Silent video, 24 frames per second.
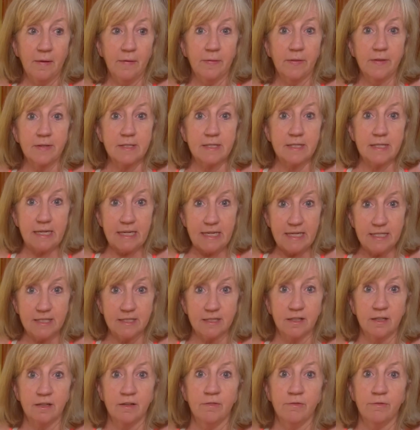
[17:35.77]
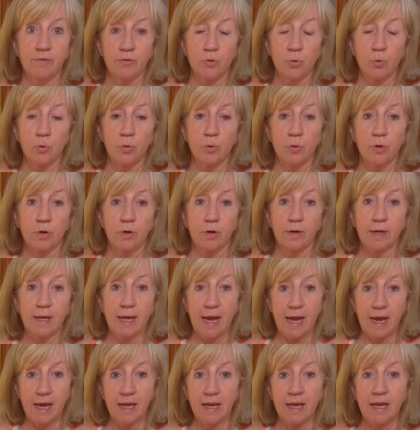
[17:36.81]
the season for
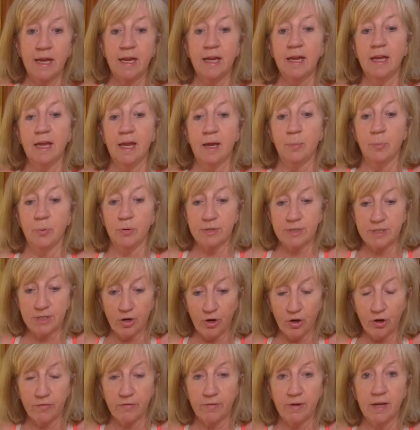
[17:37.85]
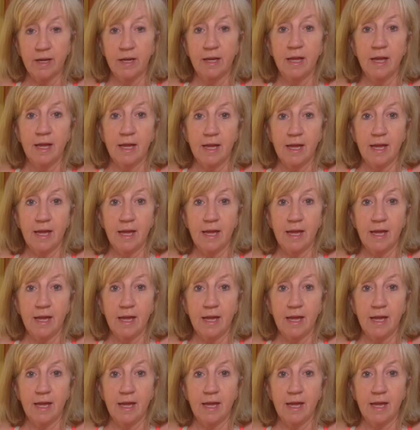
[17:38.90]
canning and preserving